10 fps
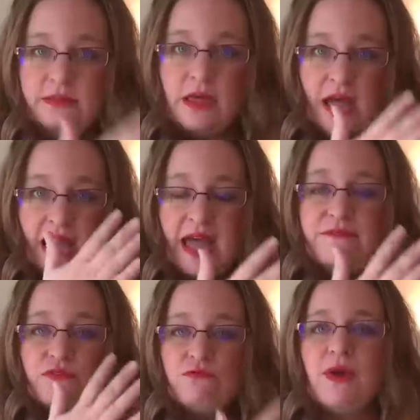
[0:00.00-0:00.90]
I have
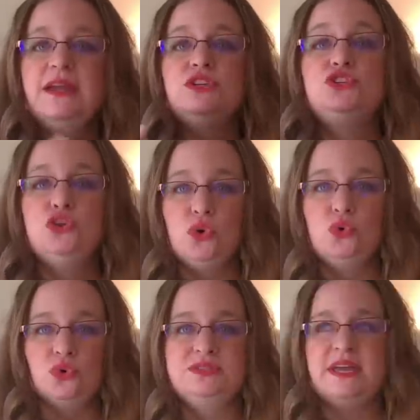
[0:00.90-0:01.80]
the right
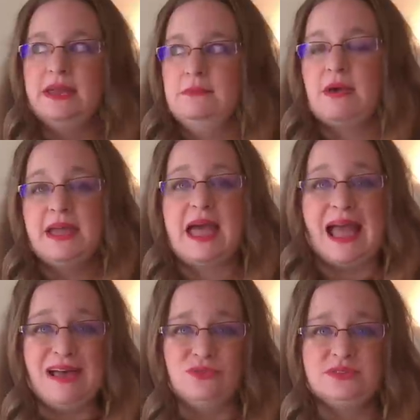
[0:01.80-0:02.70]
tools in my
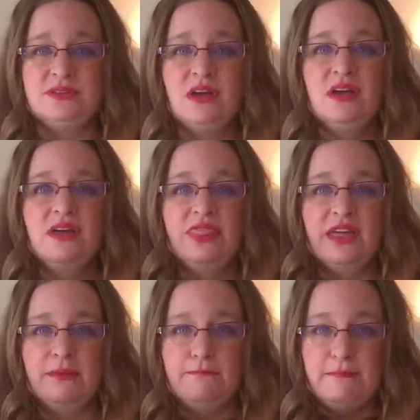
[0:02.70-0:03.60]
house
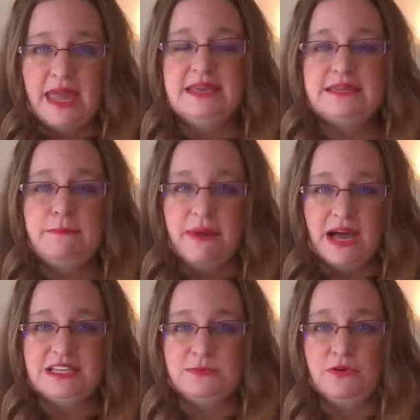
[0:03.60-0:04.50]
that makes it
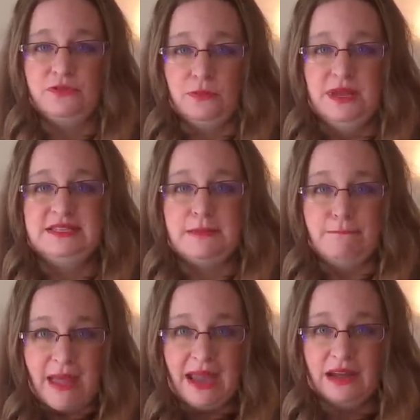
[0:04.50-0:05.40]
possible for me to
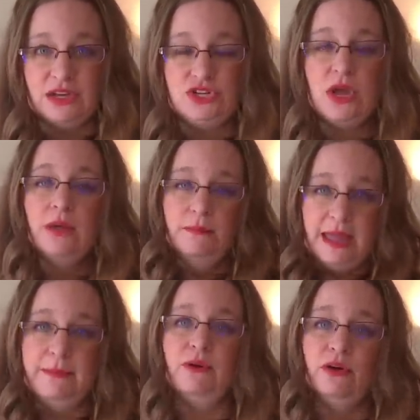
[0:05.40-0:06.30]
manage
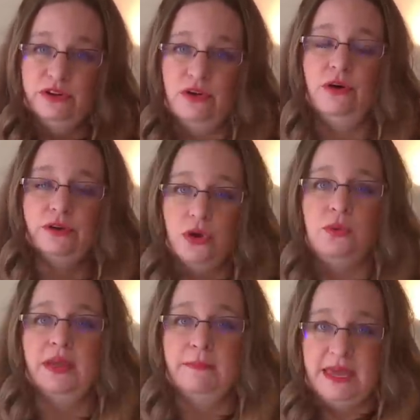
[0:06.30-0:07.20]
paper on an
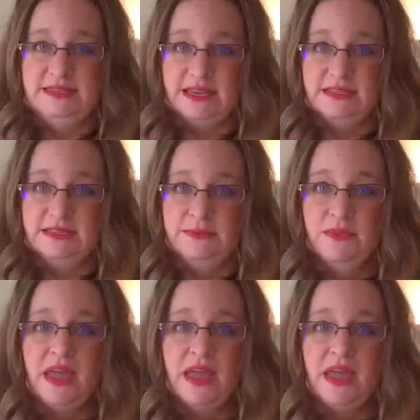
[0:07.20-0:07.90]
ongoing basis,